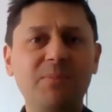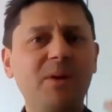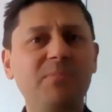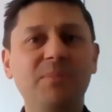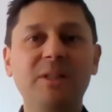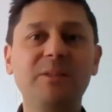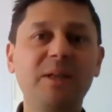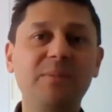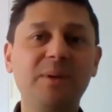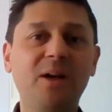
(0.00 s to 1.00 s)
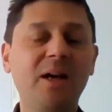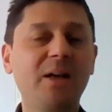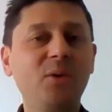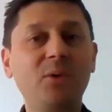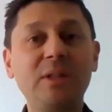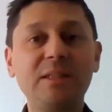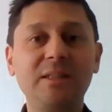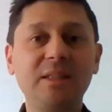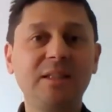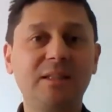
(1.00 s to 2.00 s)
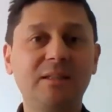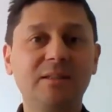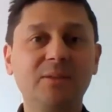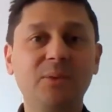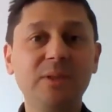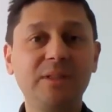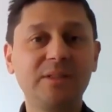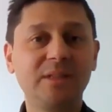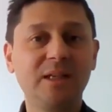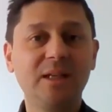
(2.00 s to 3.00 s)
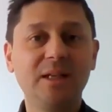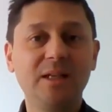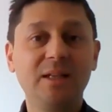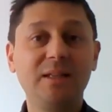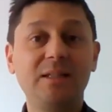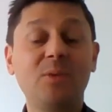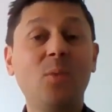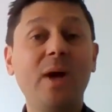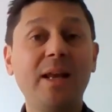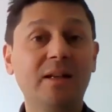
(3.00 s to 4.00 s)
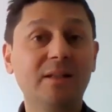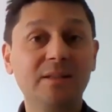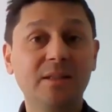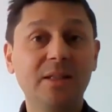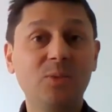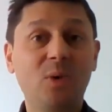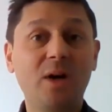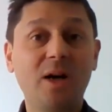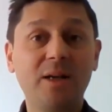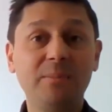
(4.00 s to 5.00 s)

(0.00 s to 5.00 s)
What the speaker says: above me, the space behind, and all these things, this awareness is what